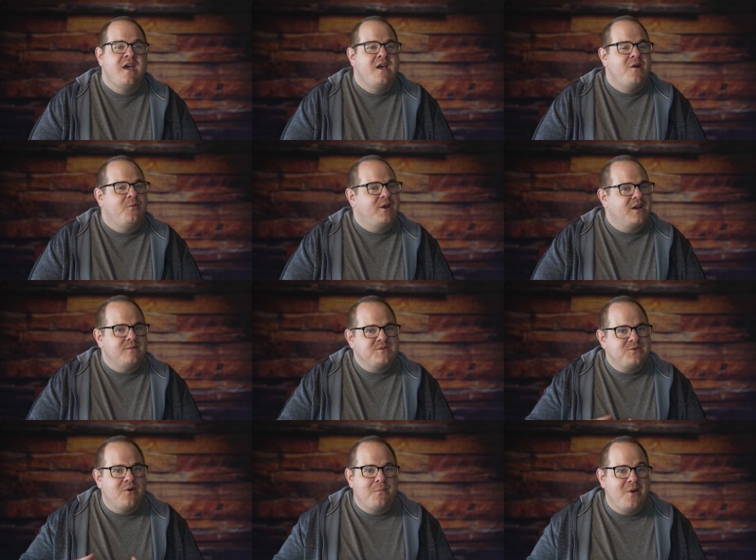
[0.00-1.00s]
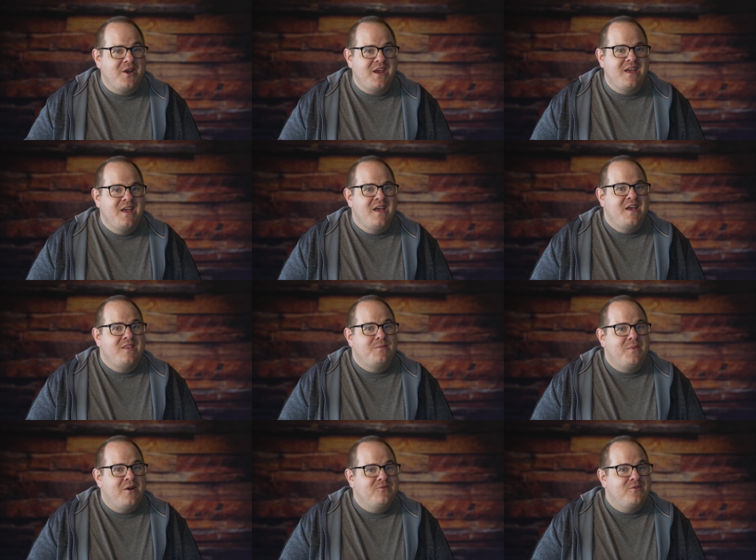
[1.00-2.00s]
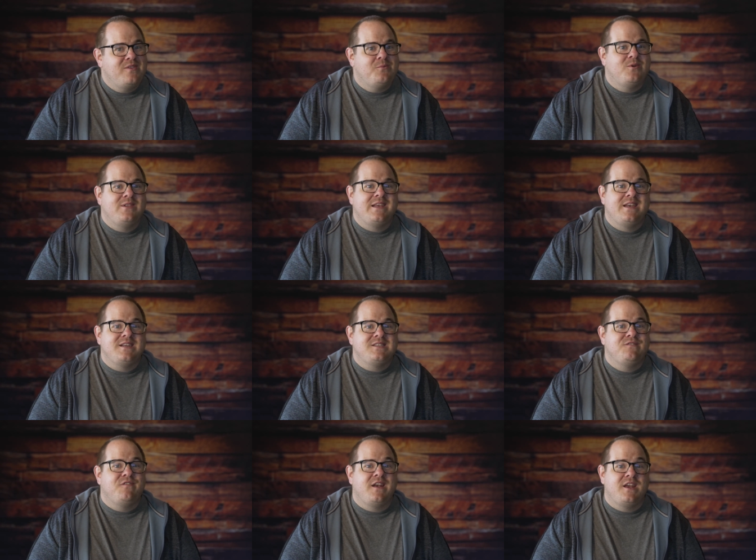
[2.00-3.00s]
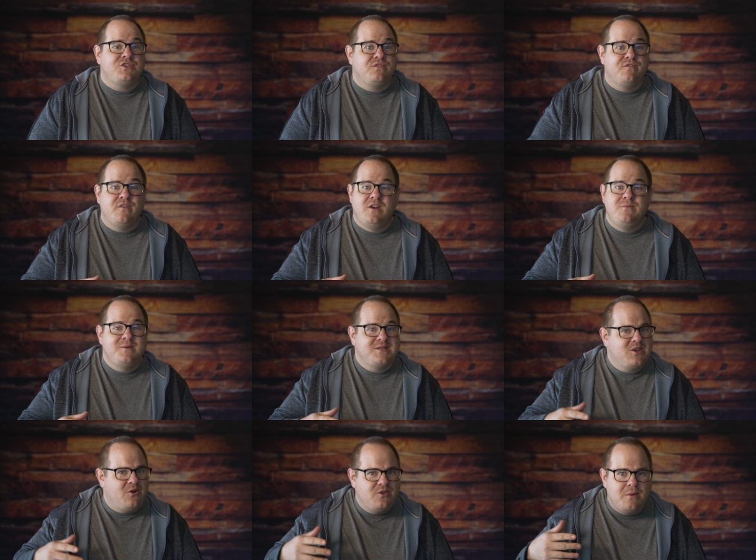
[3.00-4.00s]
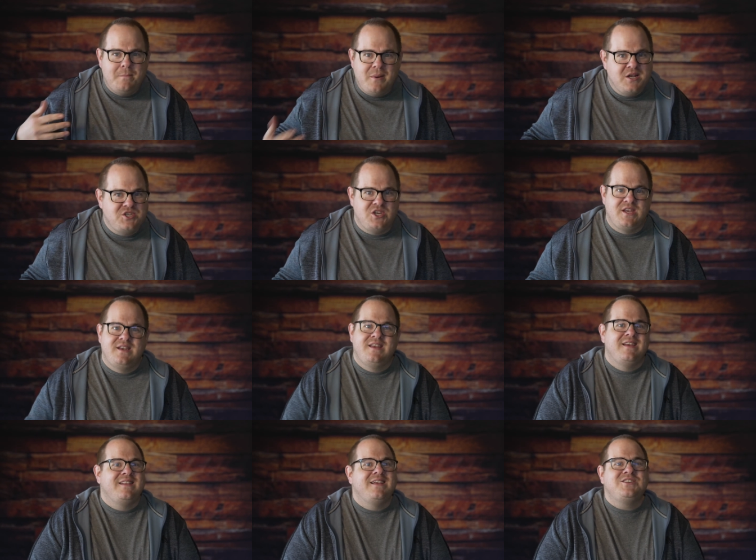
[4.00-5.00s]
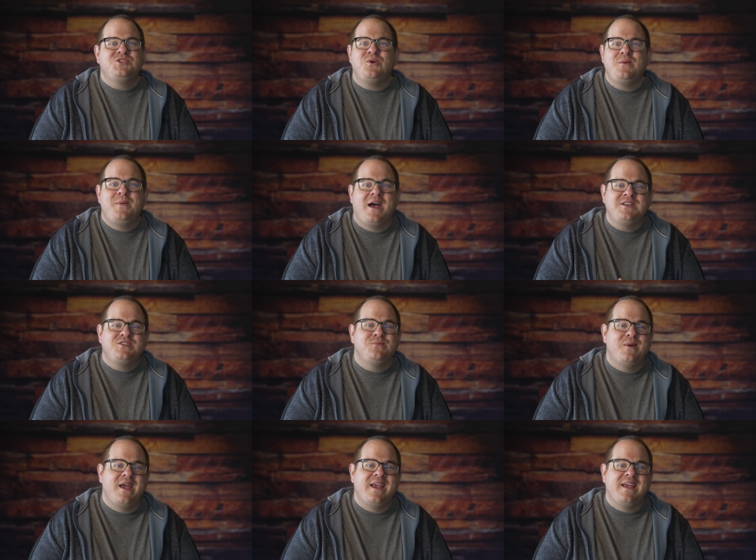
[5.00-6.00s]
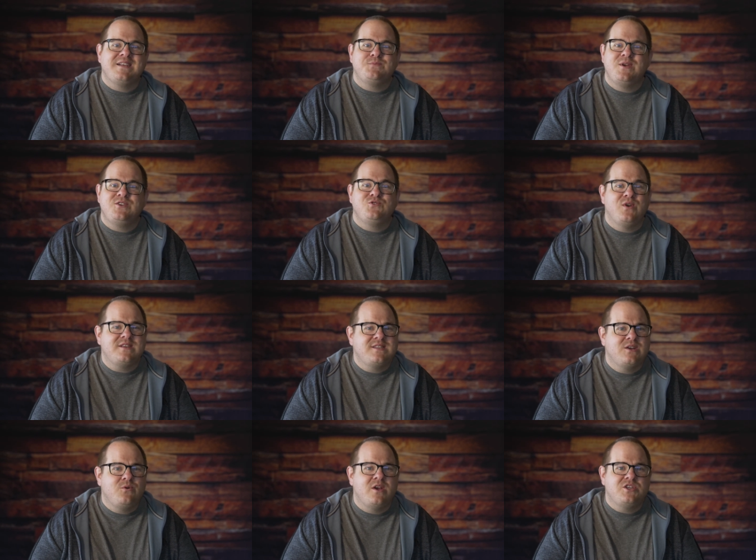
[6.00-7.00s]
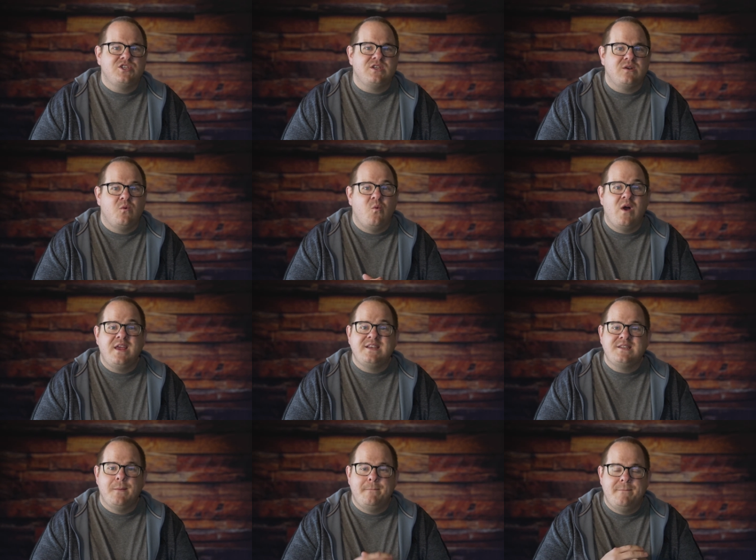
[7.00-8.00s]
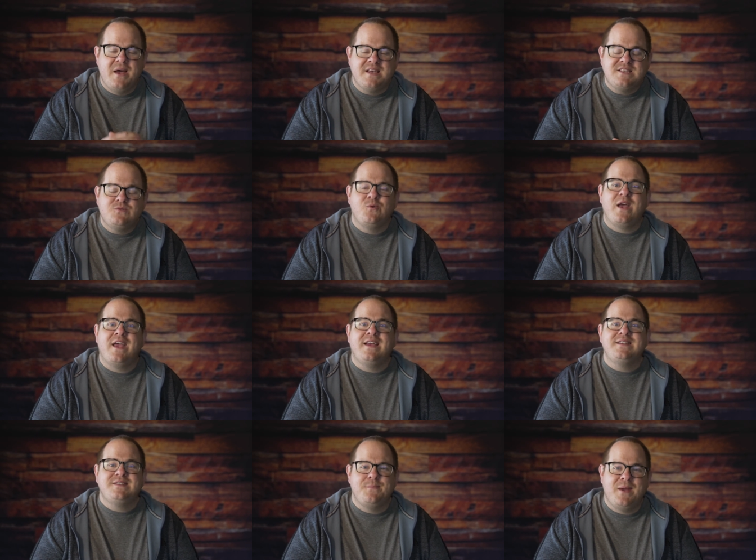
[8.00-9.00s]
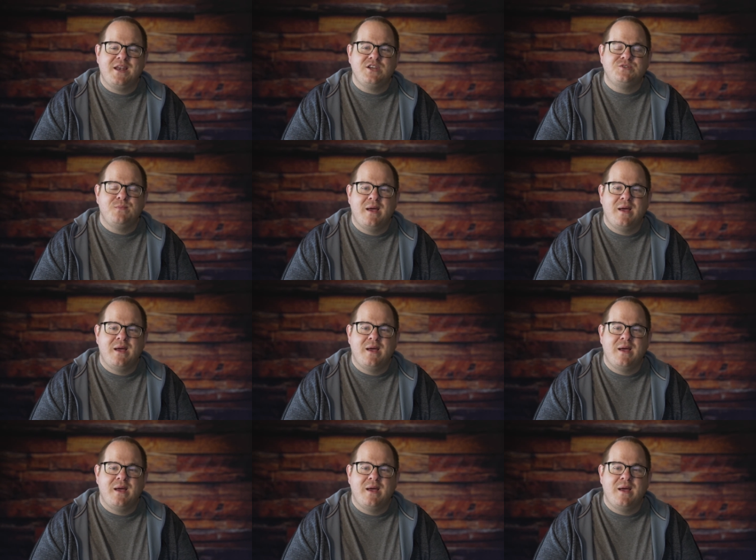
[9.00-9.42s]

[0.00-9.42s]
When it comes to our money, the boundary that will lead us to financial freedom is called a budget. Let's join Pastor Mike as we address the question, what is the best way to manage my